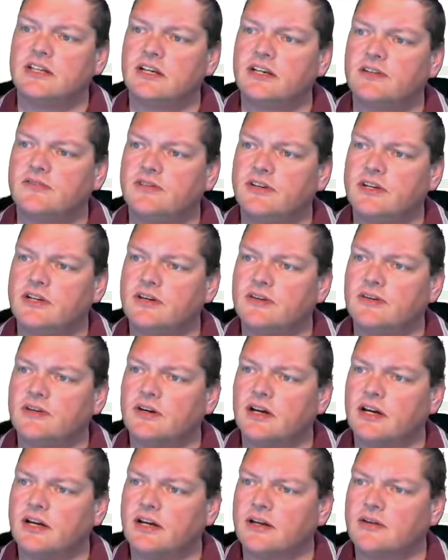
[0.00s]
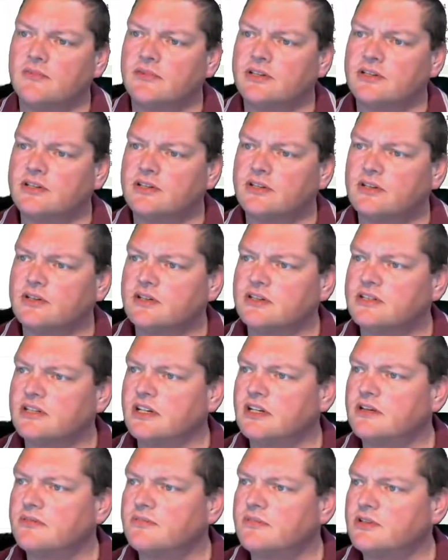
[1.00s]
of here, I want to go to
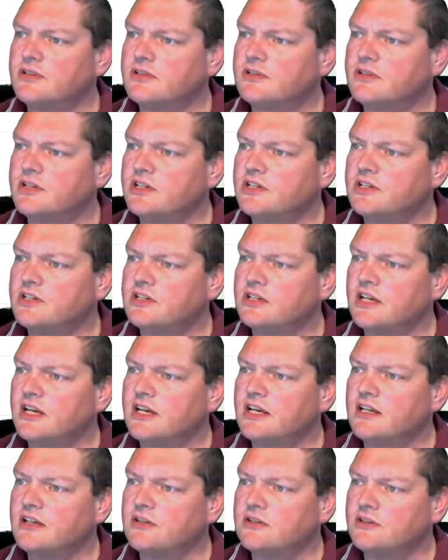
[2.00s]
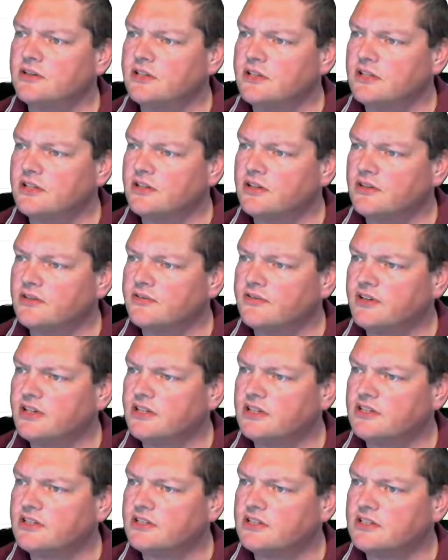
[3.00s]
site administration and look at
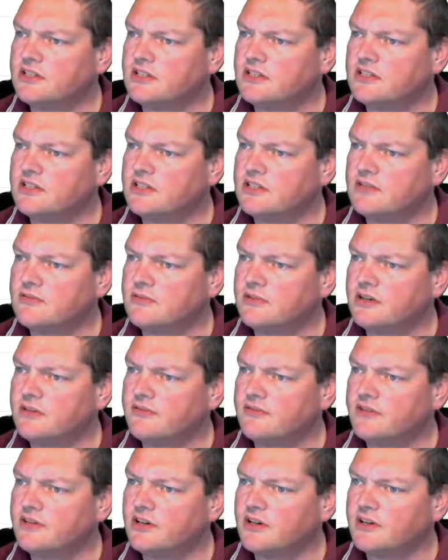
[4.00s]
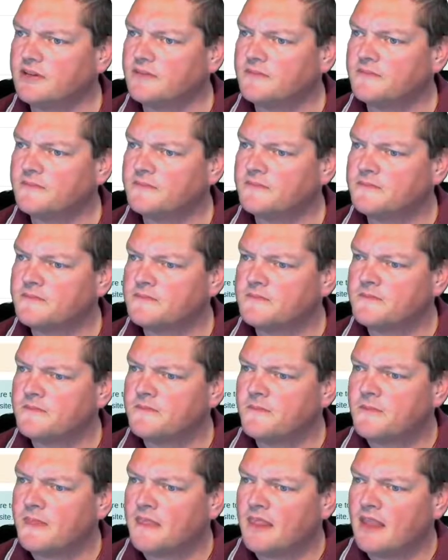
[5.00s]
notifications and see what I've got.
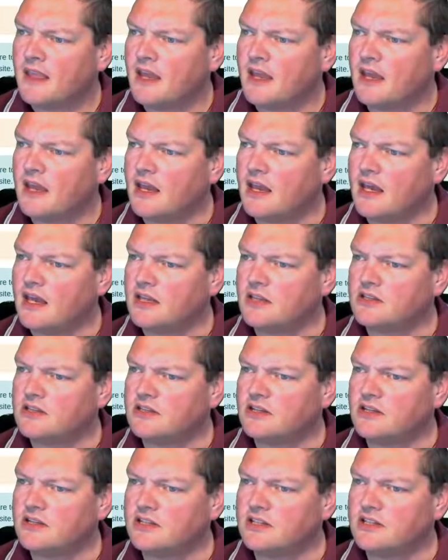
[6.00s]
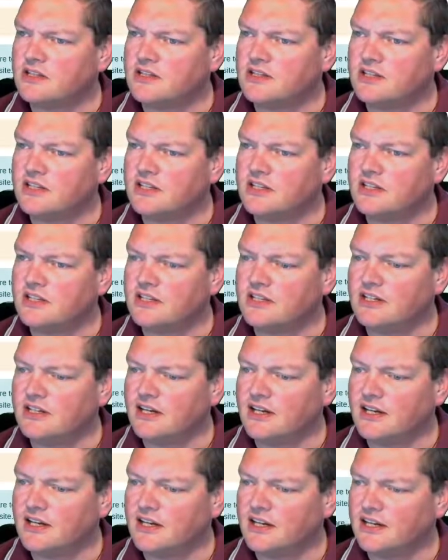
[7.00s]
And so you can see, what
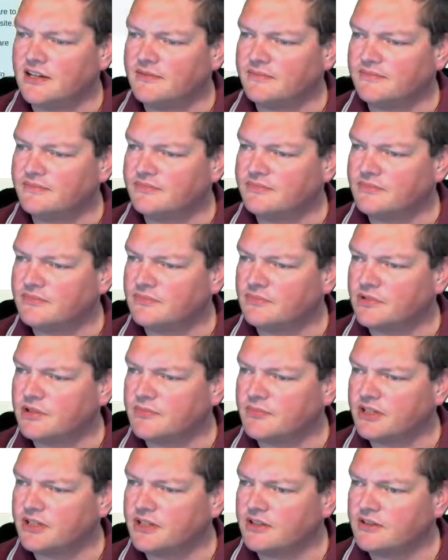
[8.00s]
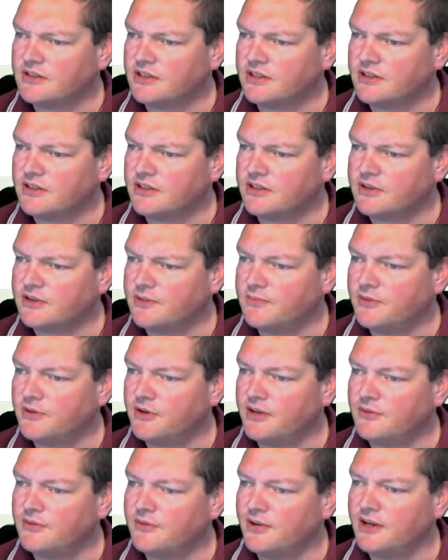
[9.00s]
am I currently on?
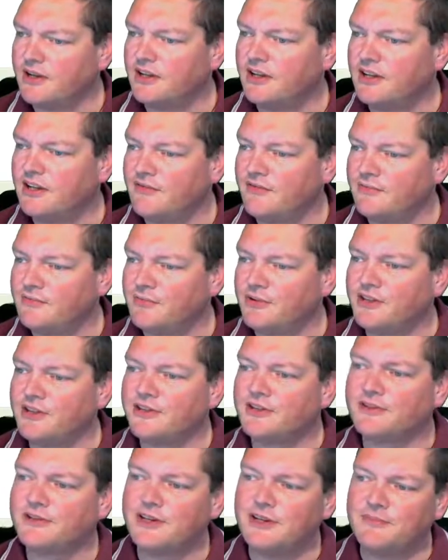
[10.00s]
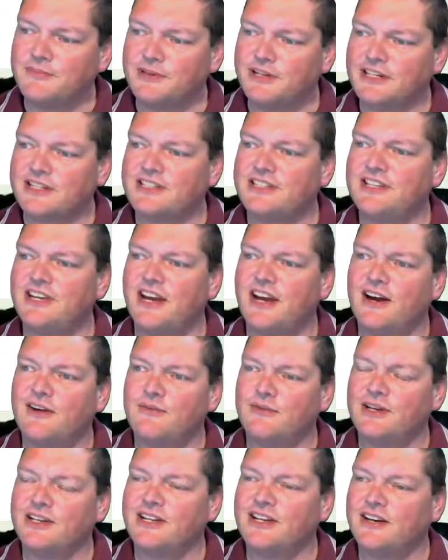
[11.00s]
3.11.3 plus. Yeah, I
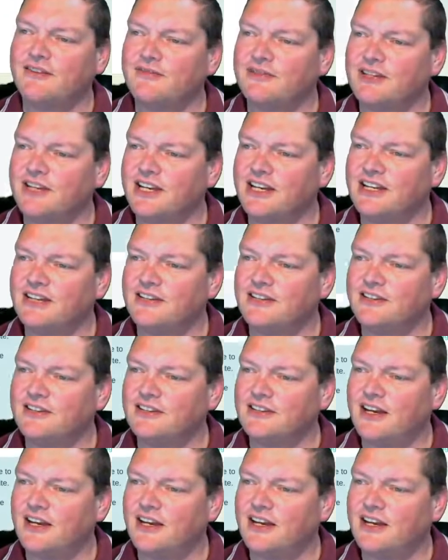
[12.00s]
really have neglected